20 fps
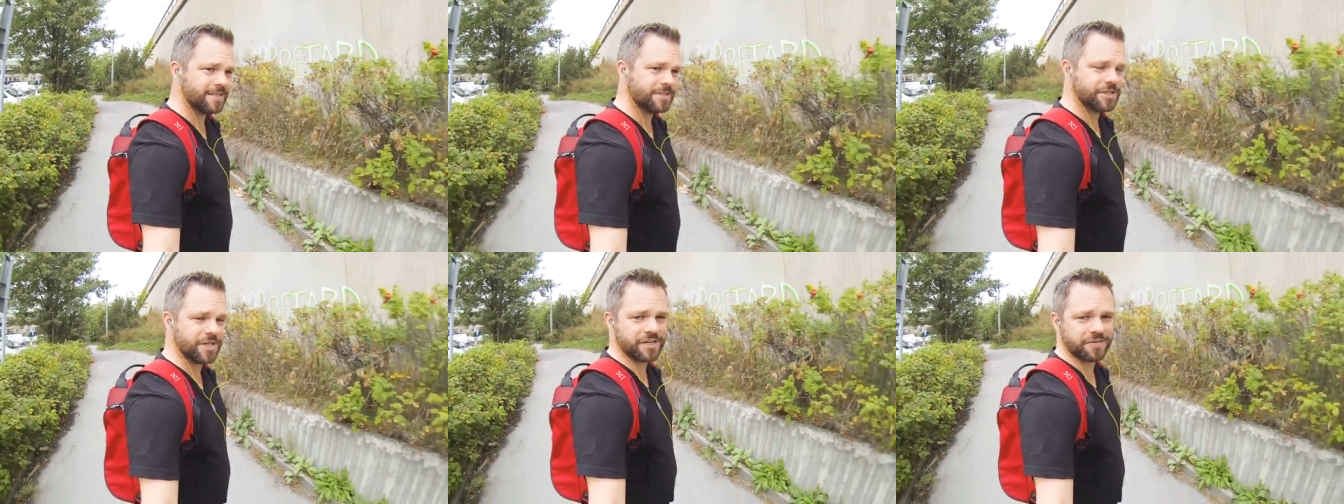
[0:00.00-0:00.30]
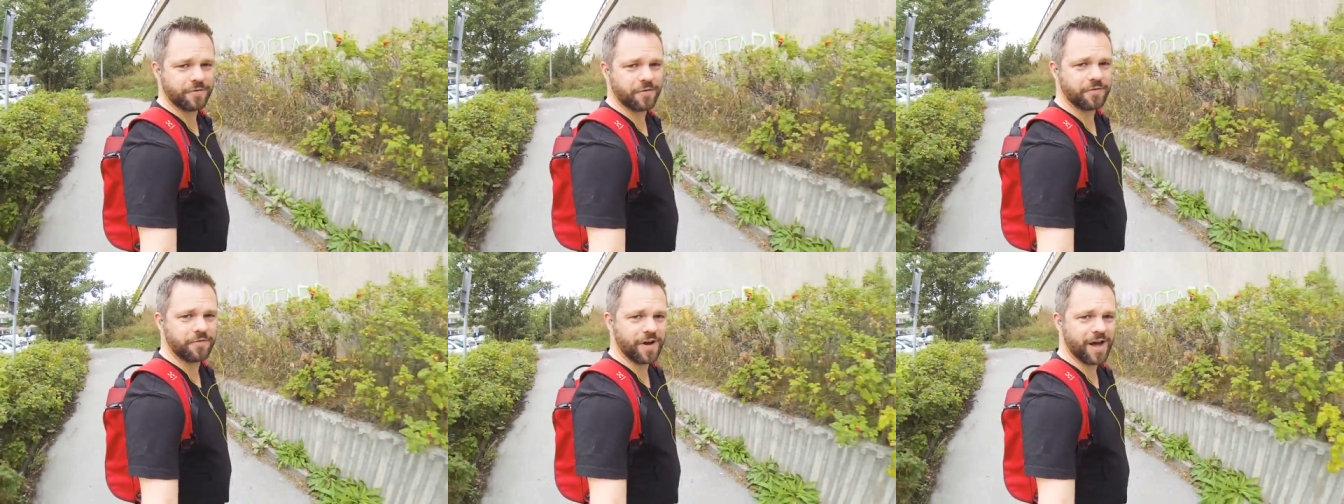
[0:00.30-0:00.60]
just
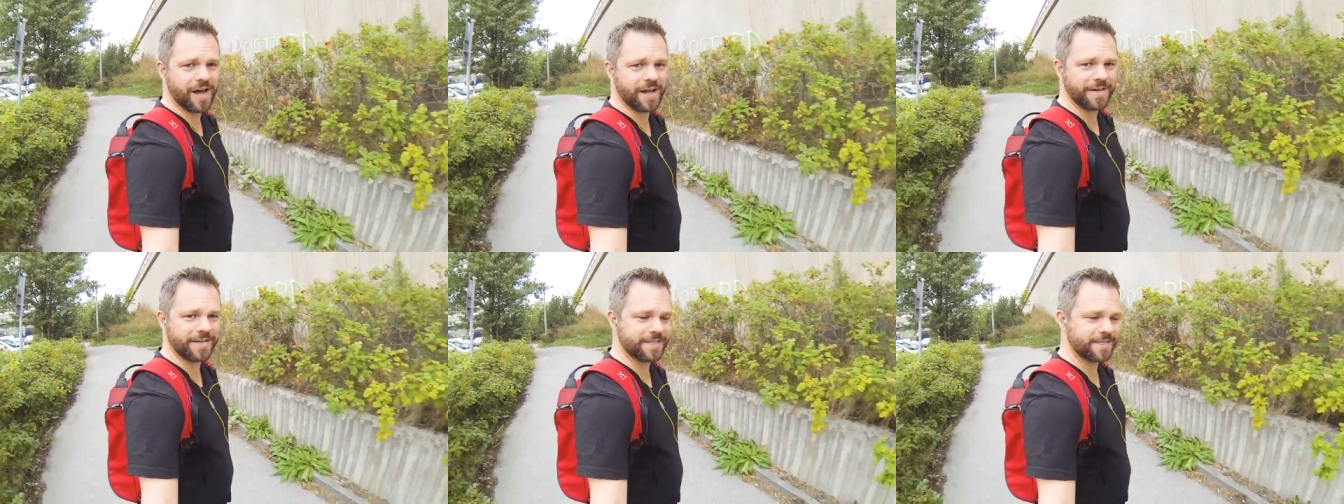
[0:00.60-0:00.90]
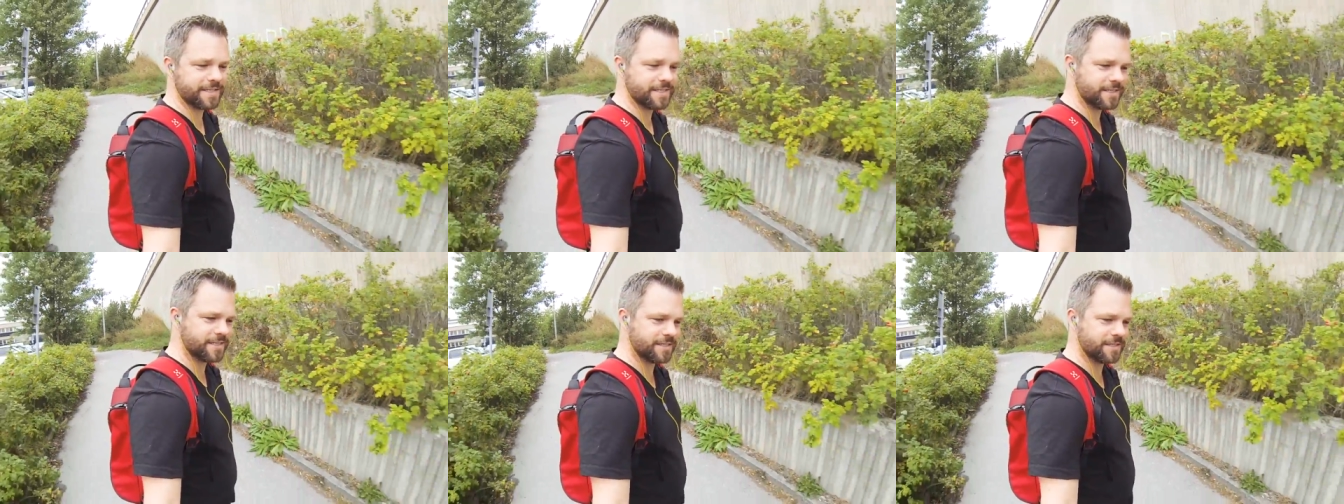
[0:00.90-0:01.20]
for fun,
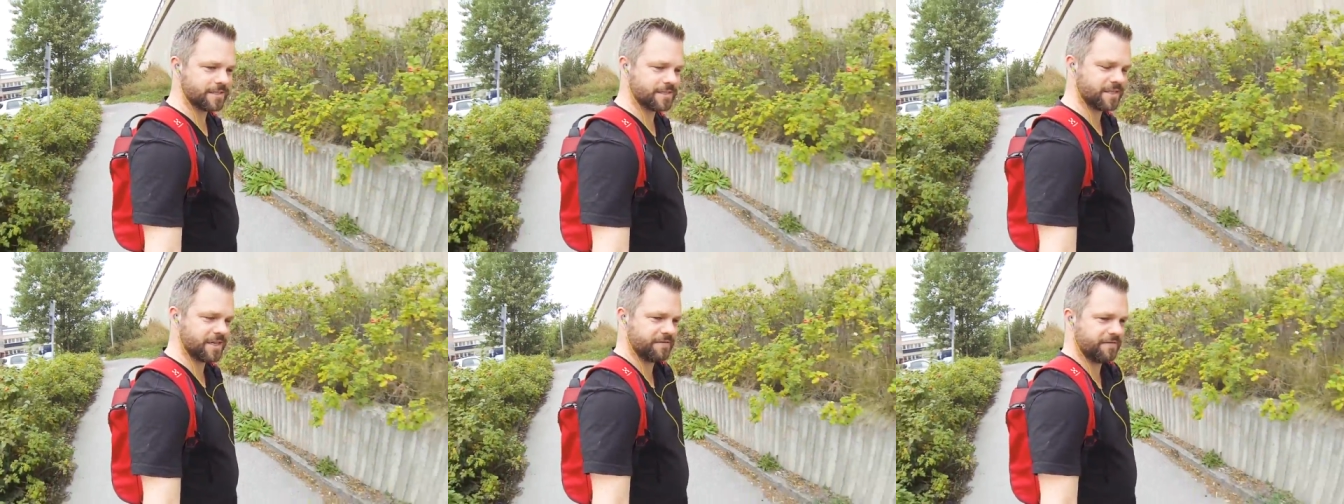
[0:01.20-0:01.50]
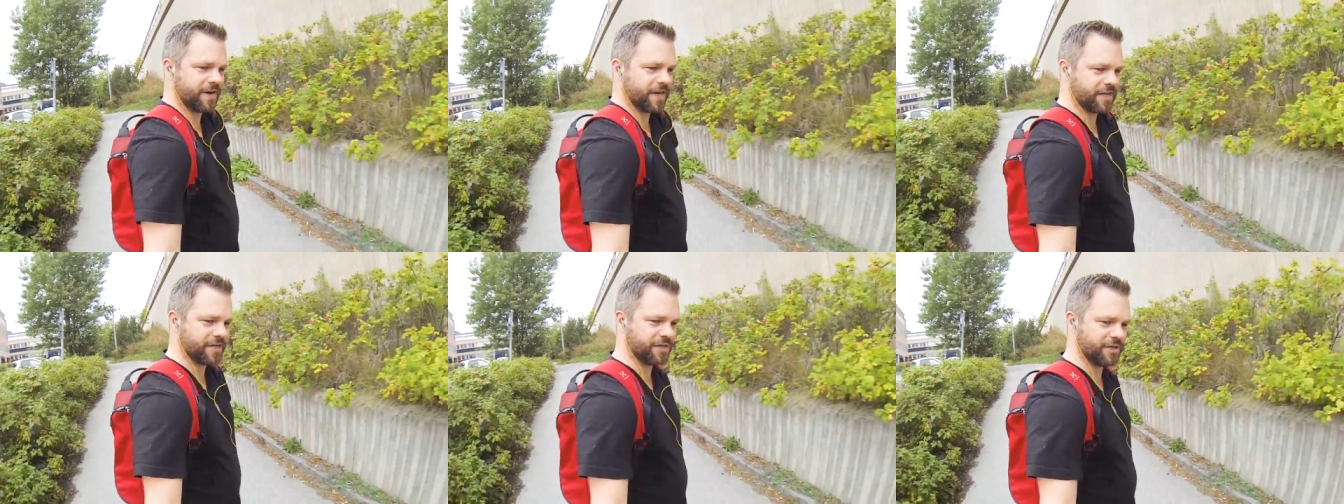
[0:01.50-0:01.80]
see if
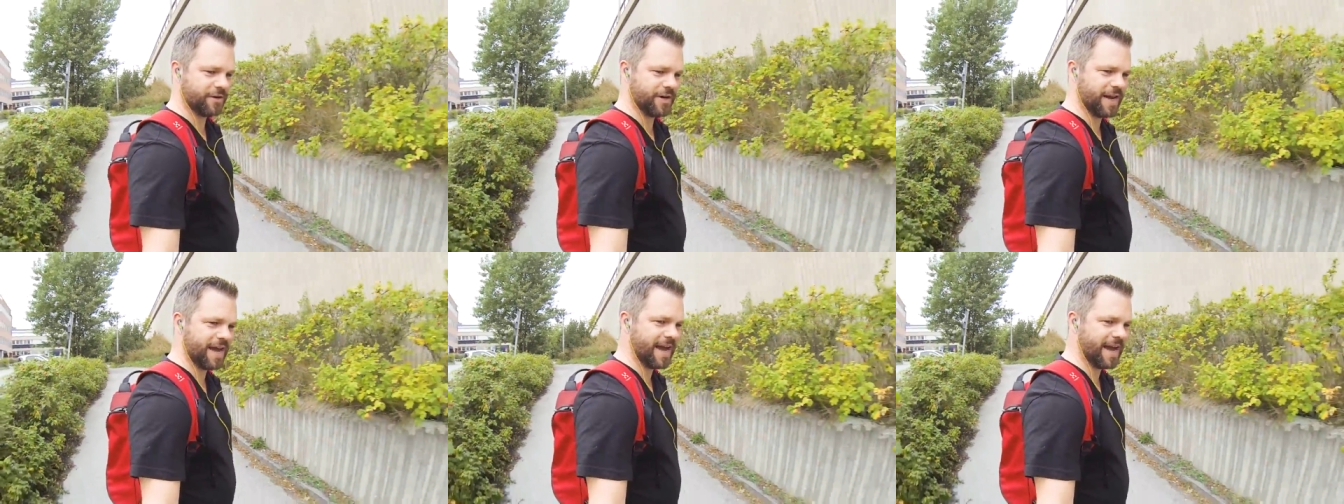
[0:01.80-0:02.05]
I could do it.